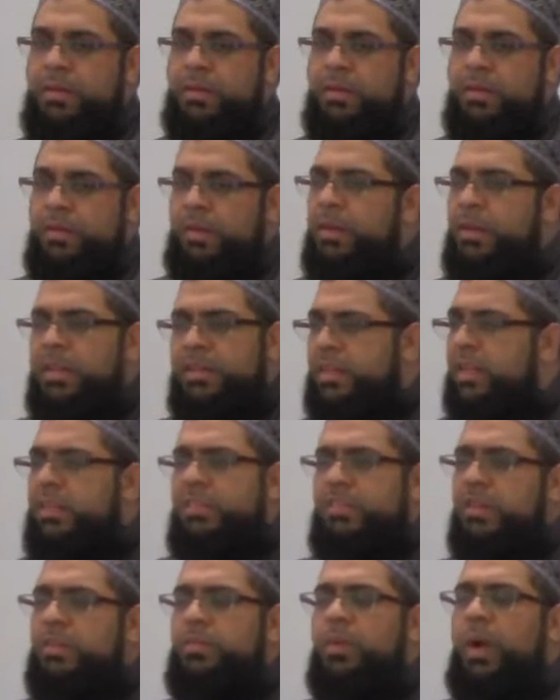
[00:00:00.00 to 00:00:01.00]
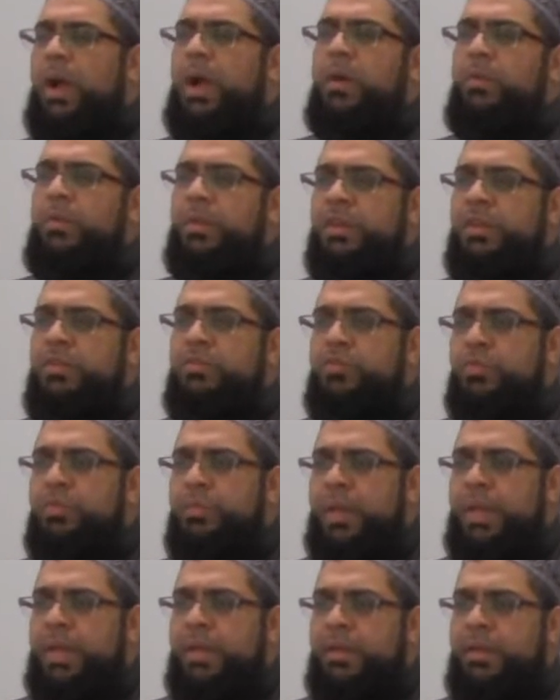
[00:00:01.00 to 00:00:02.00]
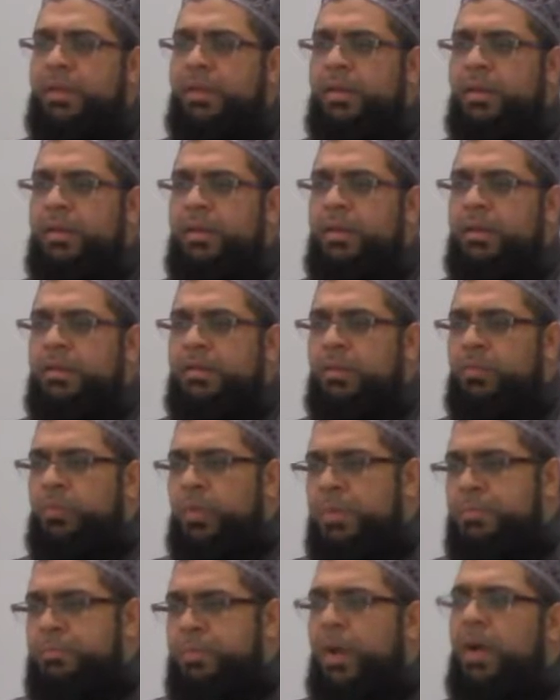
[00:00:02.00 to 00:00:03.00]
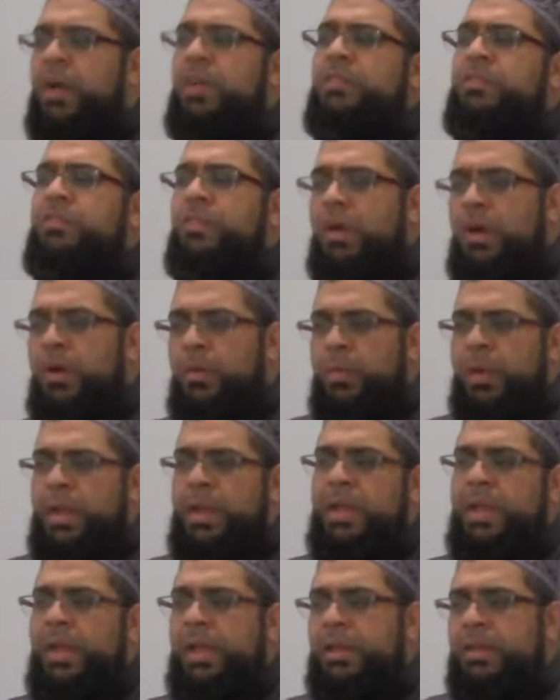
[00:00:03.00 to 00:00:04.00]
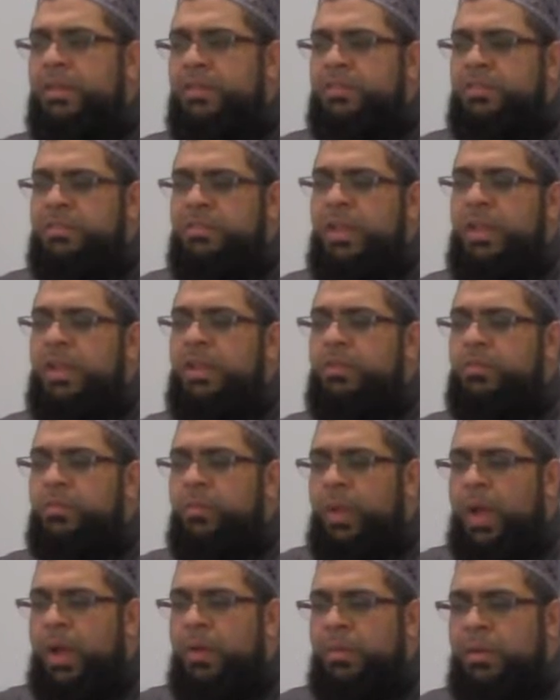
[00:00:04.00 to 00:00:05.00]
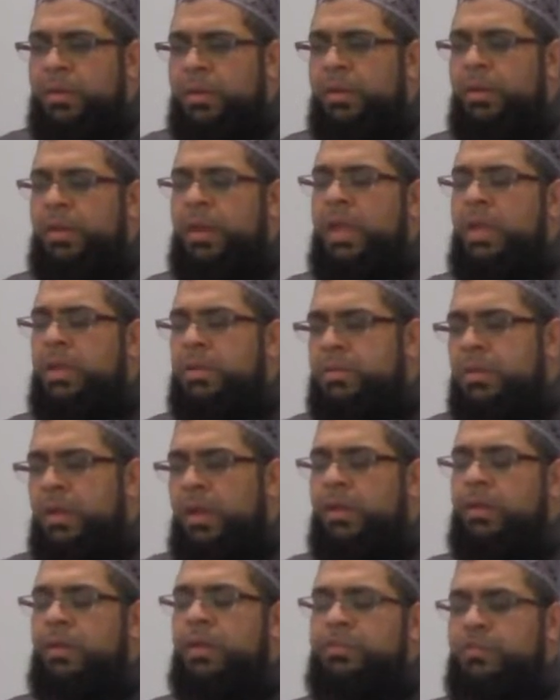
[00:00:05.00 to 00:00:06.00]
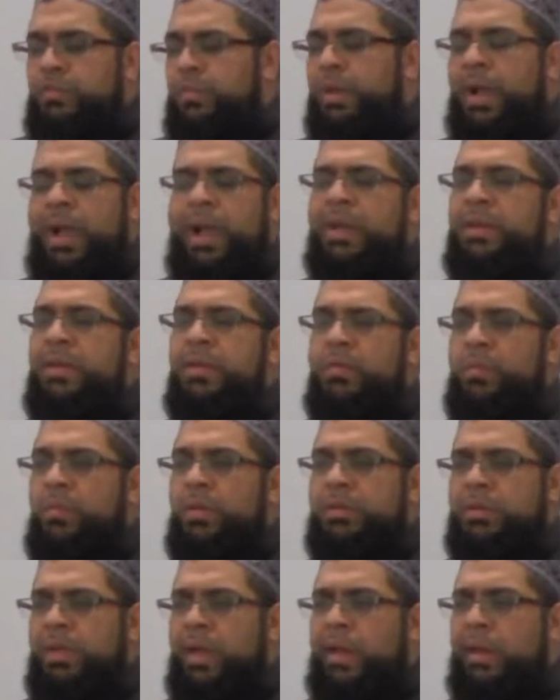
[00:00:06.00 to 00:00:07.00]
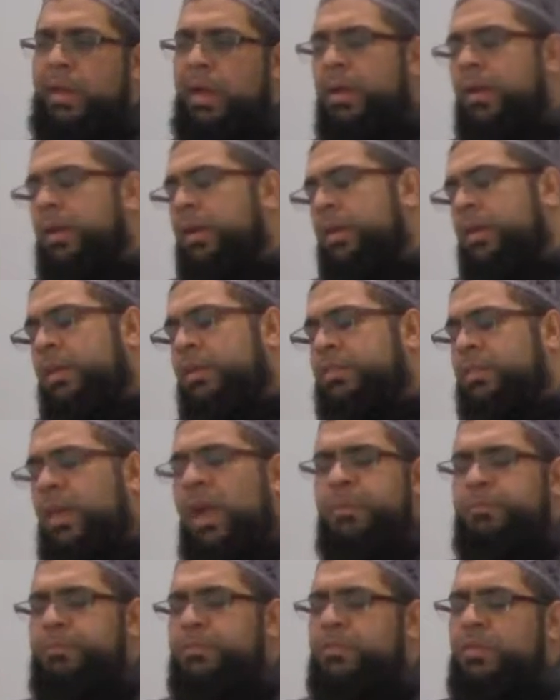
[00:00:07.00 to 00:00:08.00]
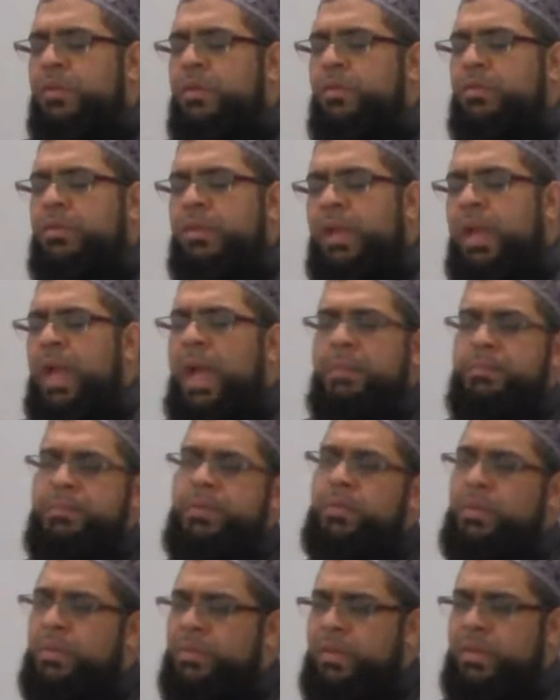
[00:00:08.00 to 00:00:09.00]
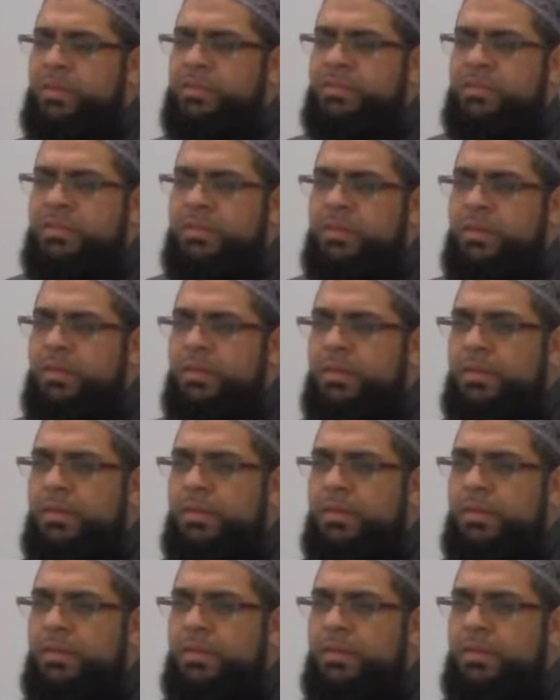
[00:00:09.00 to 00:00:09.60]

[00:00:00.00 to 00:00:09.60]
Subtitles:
Really, that's a dua we need to make, that we pass away in a state where our Creator, Allah subhanahu wa ta'ala, is absolutely happy with us.